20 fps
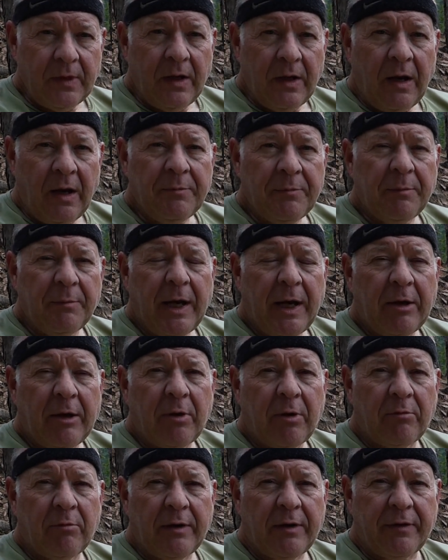up the
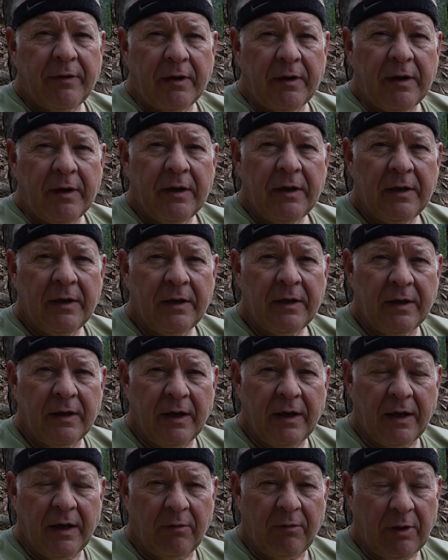Mattawa River,
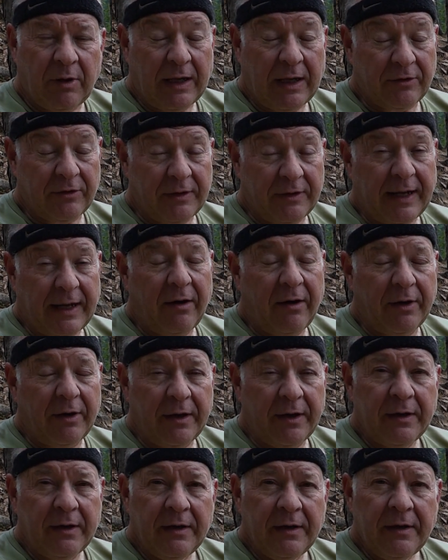well actually down
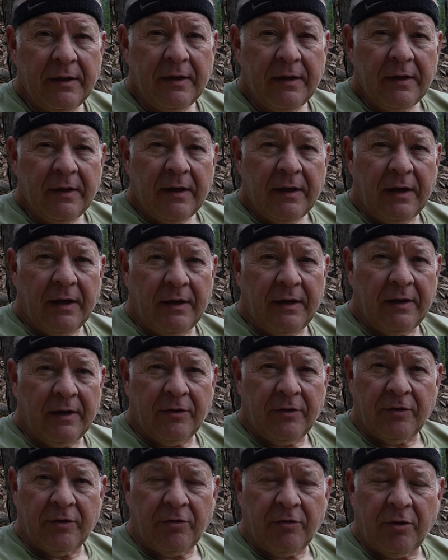it,
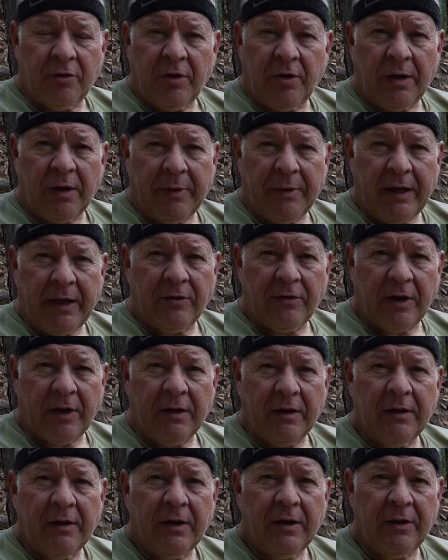is truly
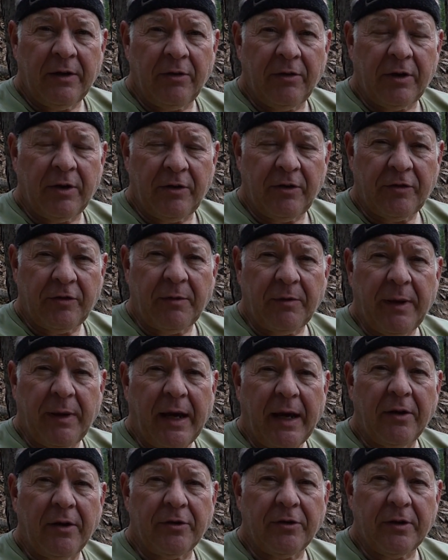amazing. And you can just
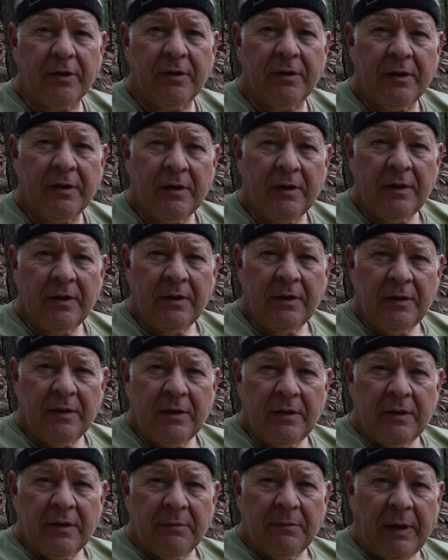imagine
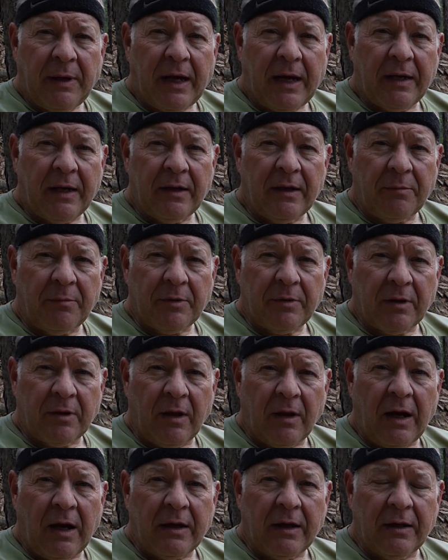backing up the
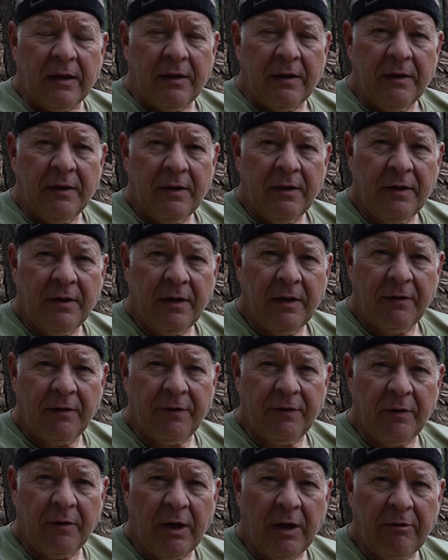clock a
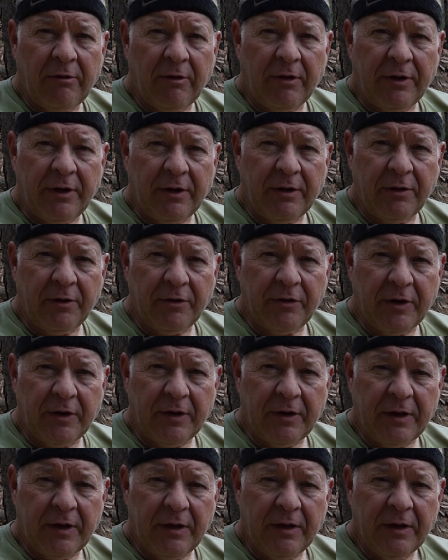few hundred years
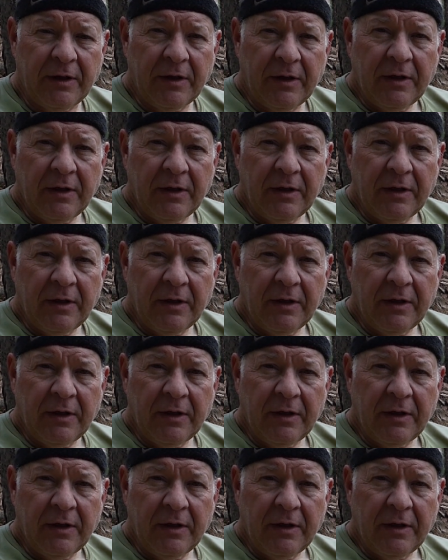and the